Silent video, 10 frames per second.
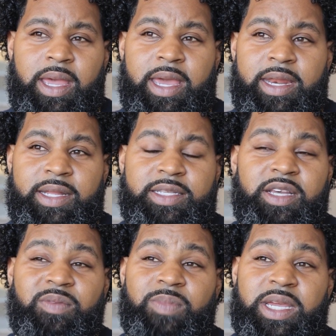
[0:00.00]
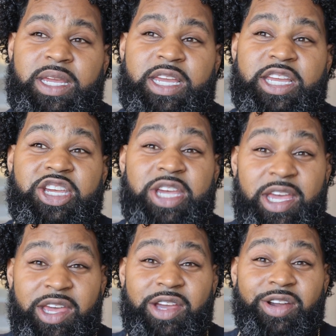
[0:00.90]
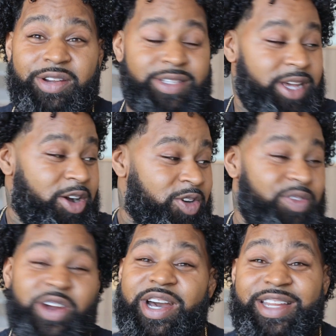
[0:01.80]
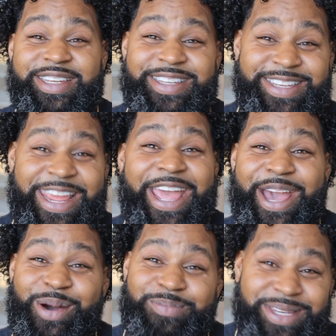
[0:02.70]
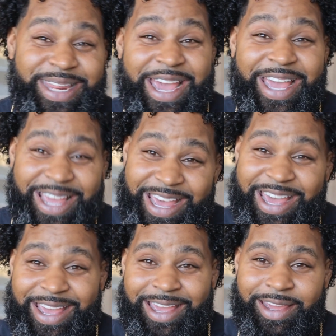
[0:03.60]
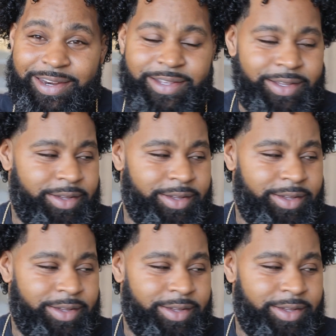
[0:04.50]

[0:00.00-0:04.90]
And it took me years, over a damn decade,